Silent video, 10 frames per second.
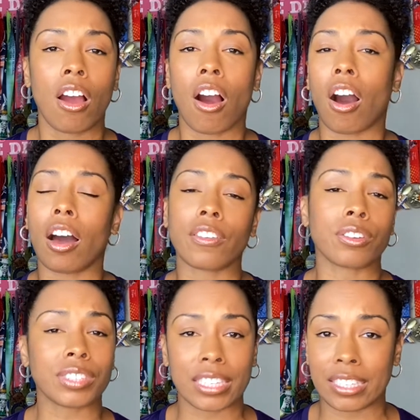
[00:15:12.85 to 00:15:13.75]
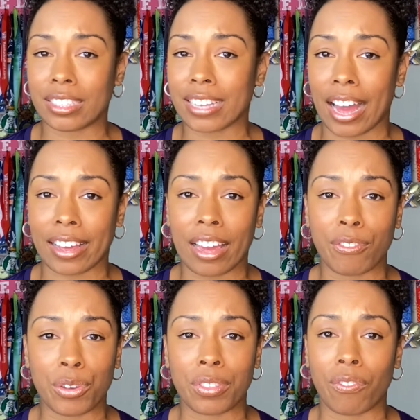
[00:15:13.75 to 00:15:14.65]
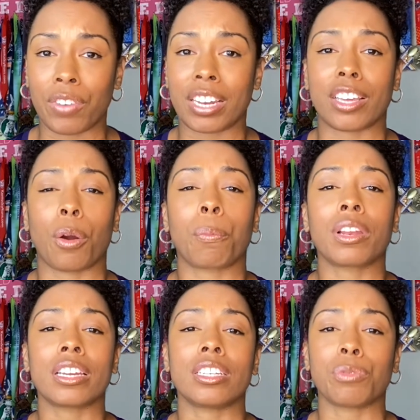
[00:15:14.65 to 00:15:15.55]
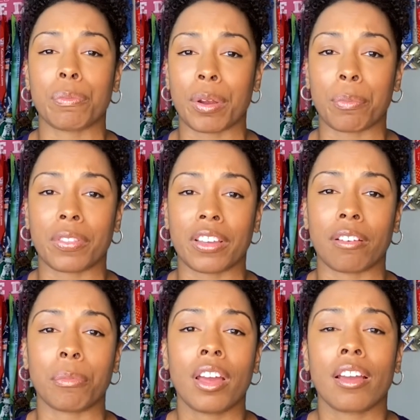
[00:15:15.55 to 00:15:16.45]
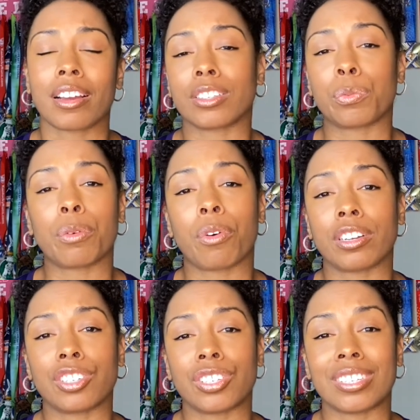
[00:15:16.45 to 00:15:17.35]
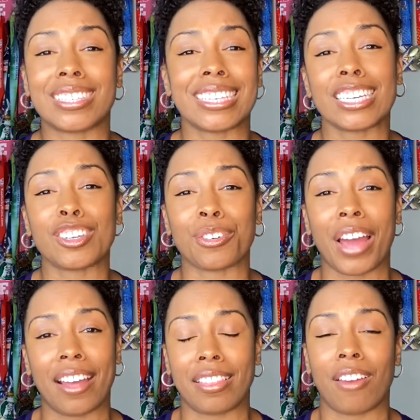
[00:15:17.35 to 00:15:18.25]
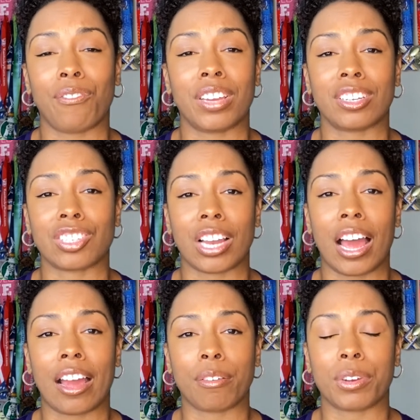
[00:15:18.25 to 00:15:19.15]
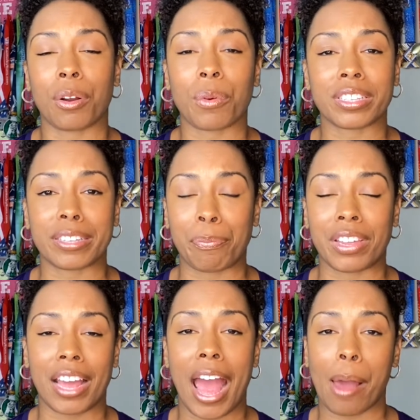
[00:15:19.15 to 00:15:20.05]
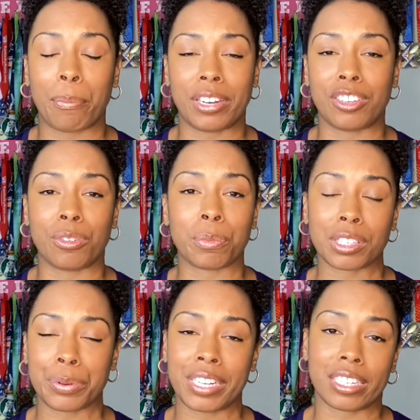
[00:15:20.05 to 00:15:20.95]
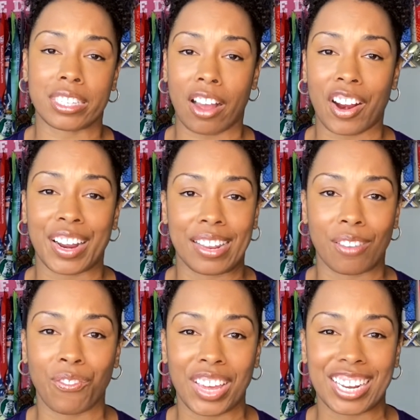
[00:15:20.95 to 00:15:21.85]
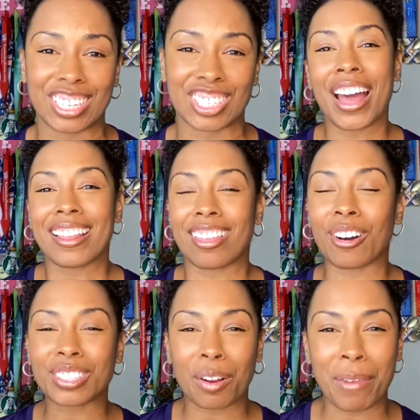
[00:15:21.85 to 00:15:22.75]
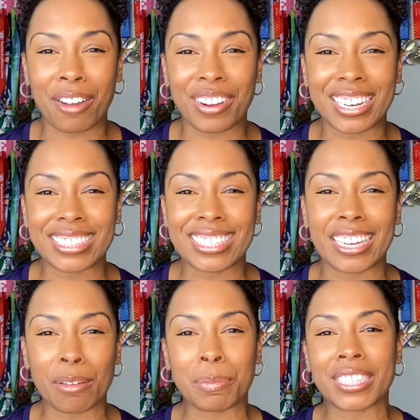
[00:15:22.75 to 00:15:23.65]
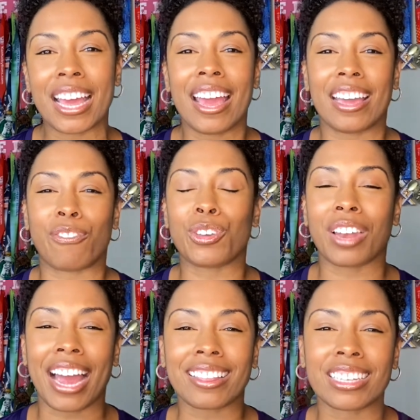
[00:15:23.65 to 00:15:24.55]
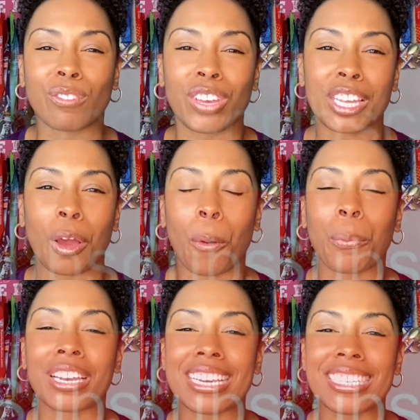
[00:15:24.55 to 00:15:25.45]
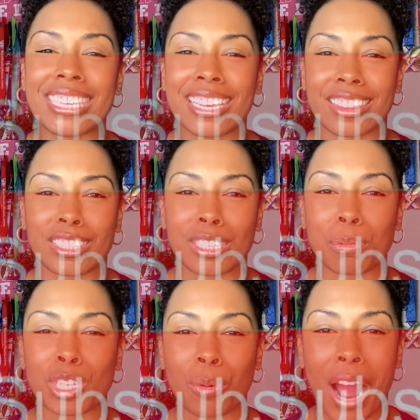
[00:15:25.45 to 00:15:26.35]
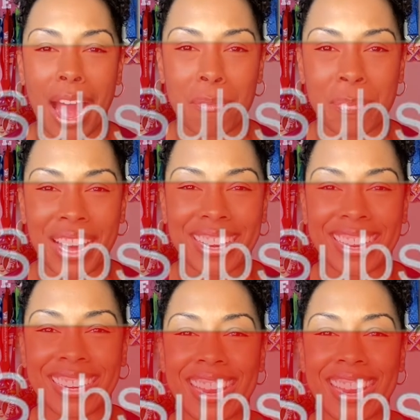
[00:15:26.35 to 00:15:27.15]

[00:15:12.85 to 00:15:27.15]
All those things I gave you in the video, please remember them, because we want to see you at that finish line. We don't want something to happen to you between the start and the finish. Those are my running tips. If you like this video, please hit the subscribe button